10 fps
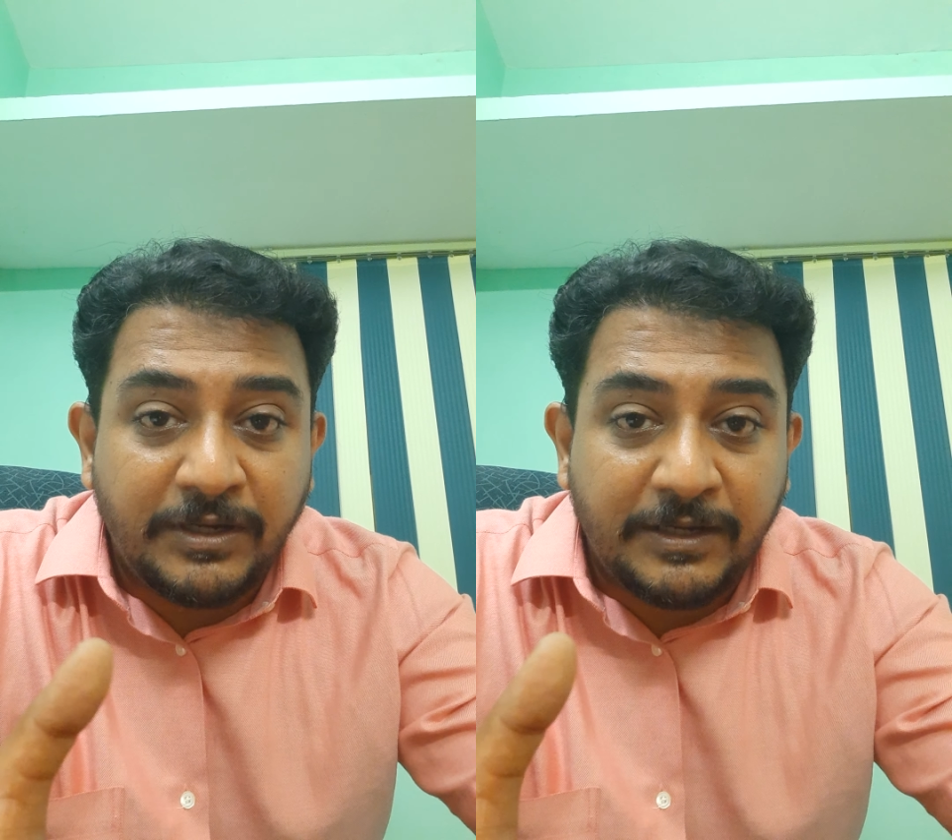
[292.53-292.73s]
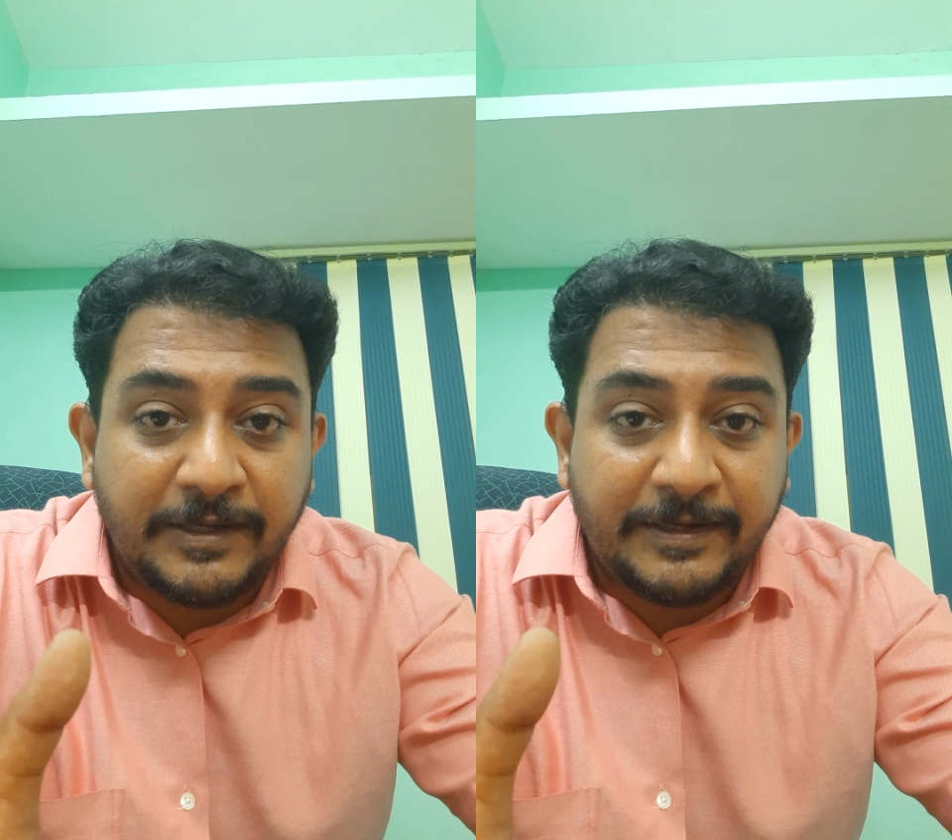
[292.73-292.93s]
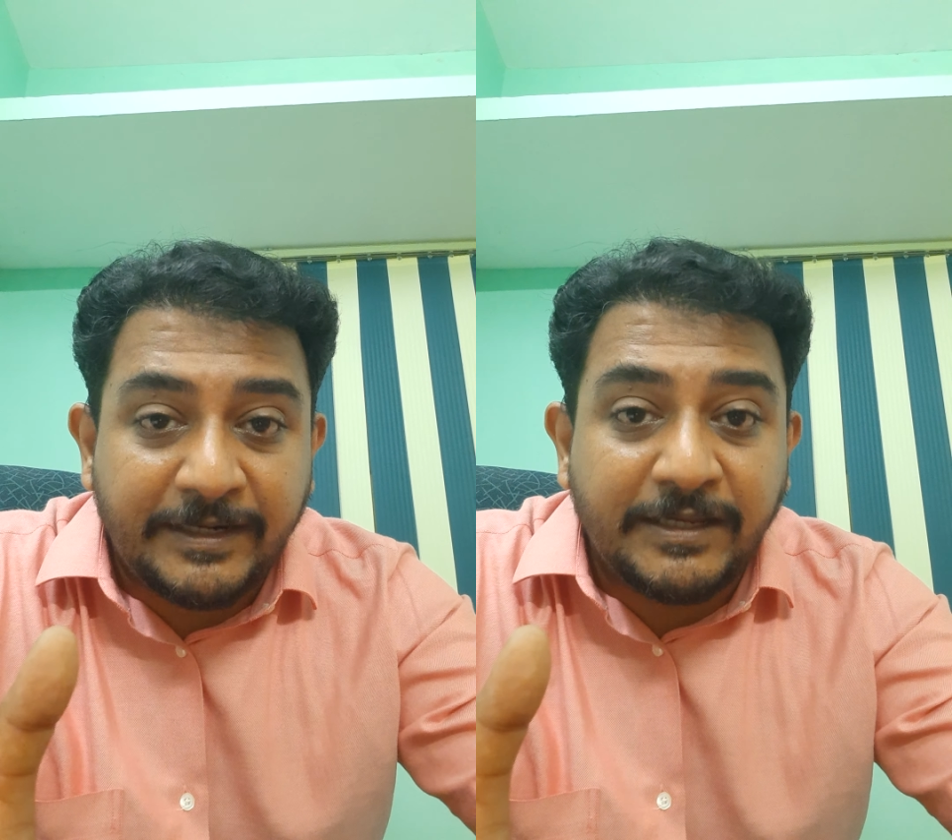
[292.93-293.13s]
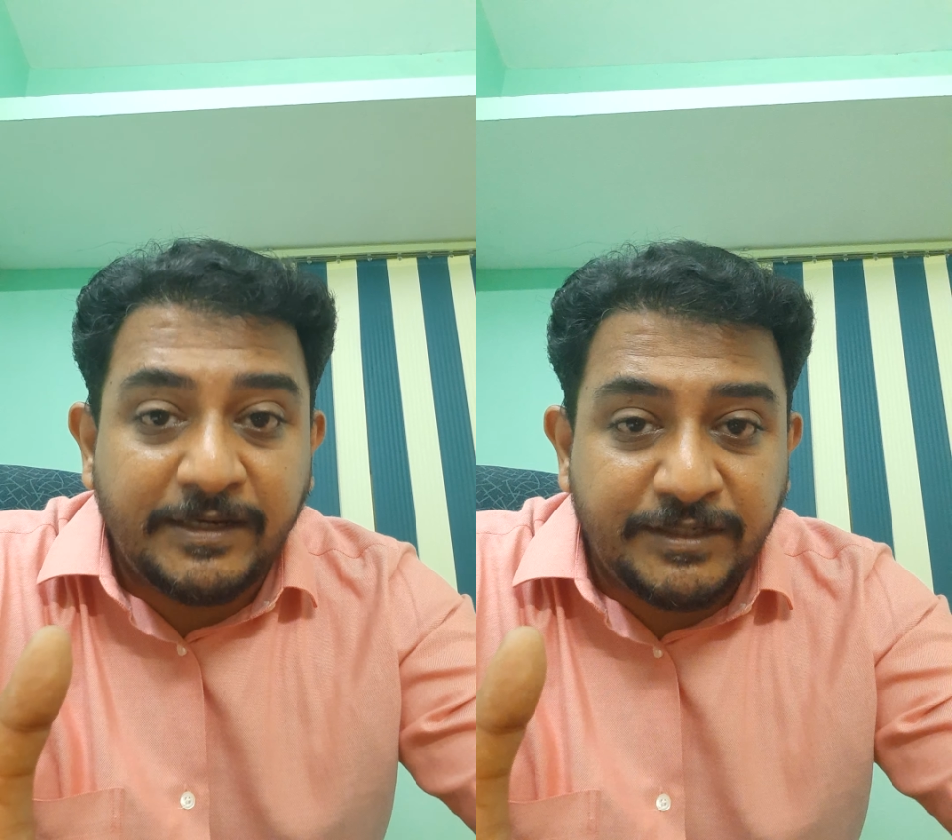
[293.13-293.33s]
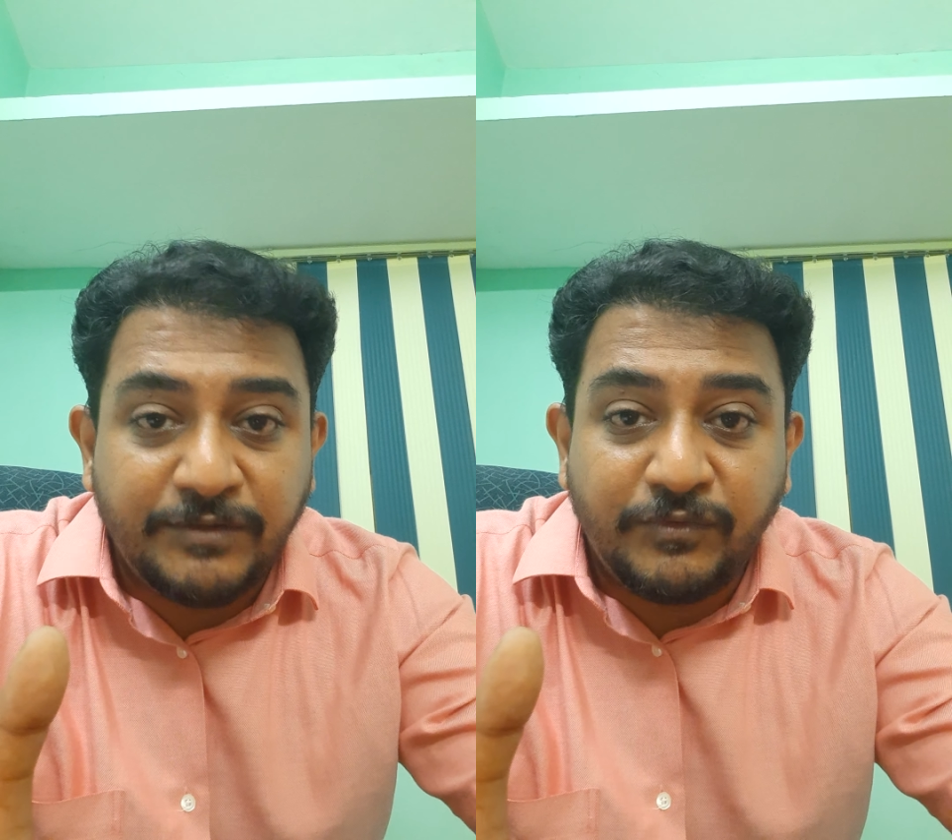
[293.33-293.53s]
uh,
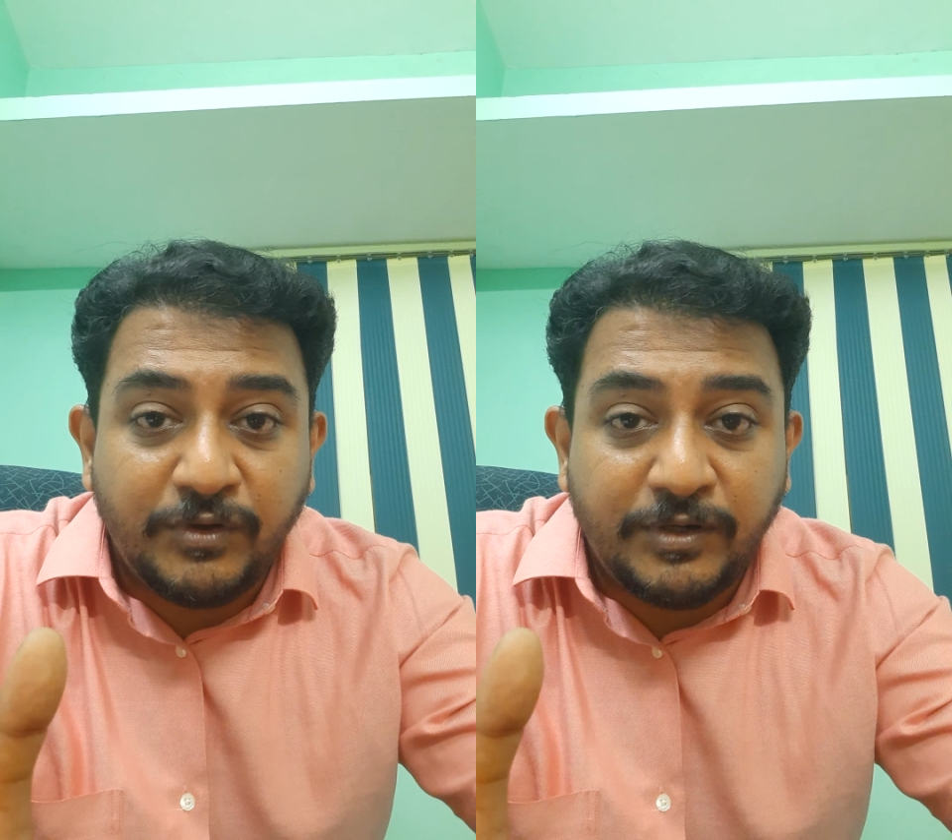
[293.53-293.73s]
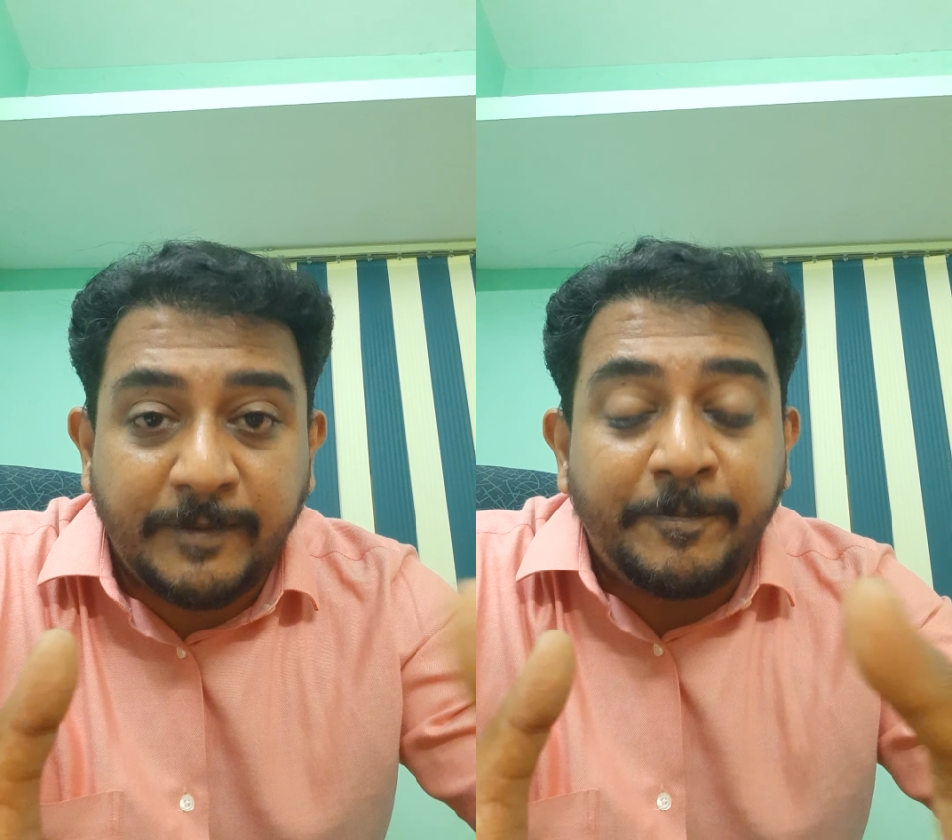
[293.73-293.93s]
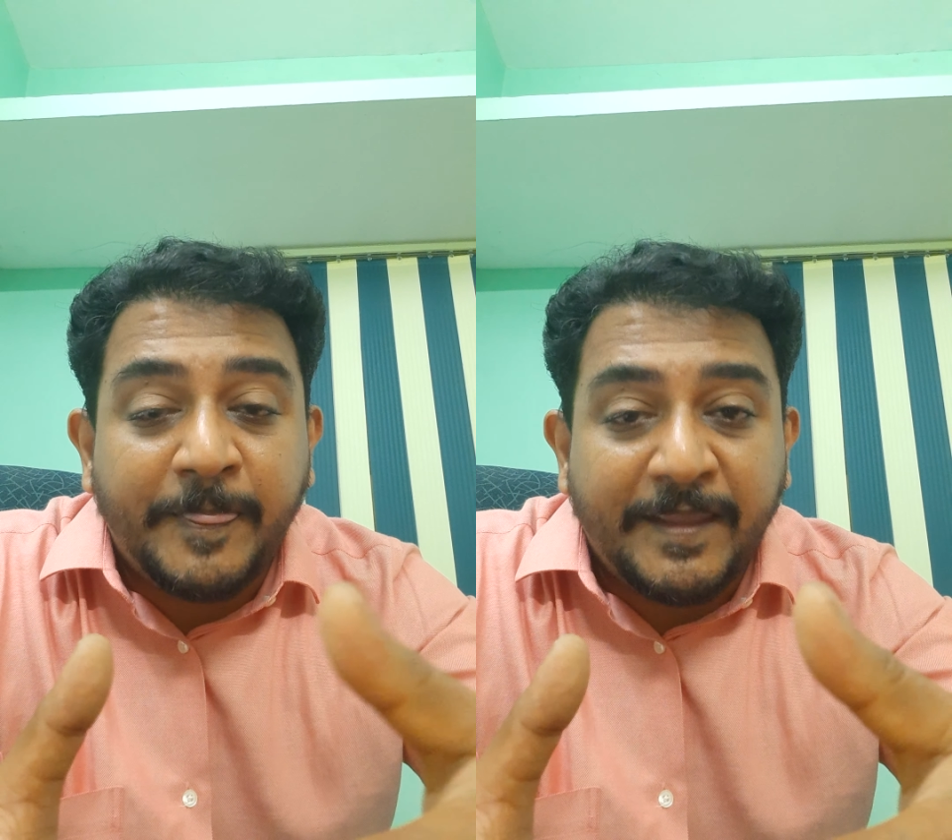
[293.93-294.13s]
recognition for